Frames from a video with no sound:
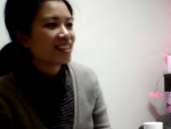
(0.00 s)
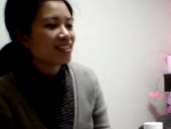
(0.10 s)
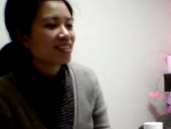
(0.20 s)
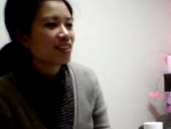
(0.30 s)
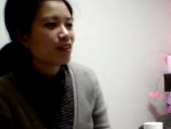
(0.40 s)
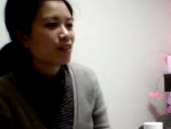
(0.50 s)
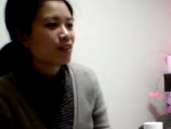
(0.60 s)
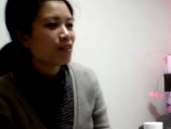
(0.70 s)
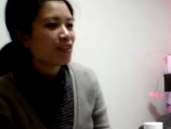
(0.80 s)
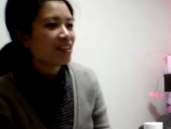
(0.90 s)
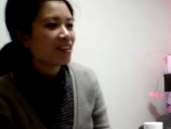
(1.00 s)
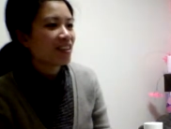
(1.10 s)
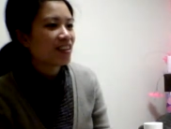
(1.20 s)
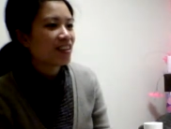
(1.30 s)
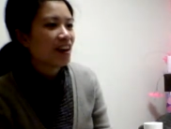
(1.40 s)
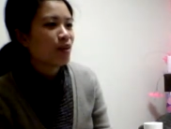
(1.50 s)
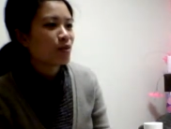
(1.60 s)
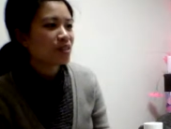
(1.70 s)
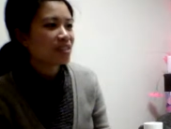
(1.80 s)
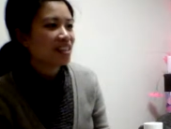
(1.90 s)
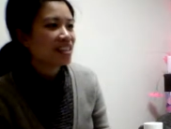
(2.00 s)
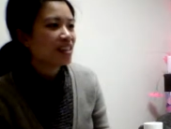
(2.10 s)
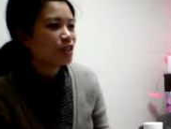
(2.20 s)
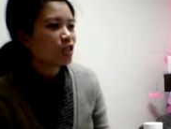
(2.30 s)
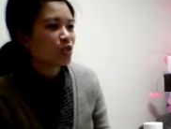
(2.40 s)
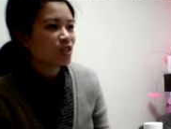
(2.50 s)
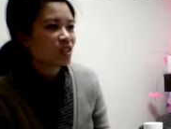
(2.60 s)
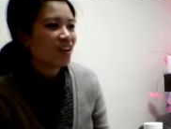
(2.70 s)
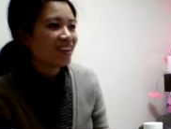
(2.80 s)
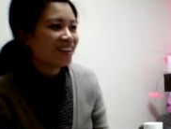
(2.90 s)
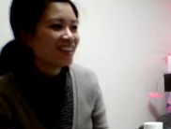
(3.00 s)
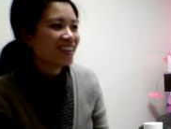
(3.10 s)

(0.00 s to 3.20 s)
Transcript: So, that was the initial shock.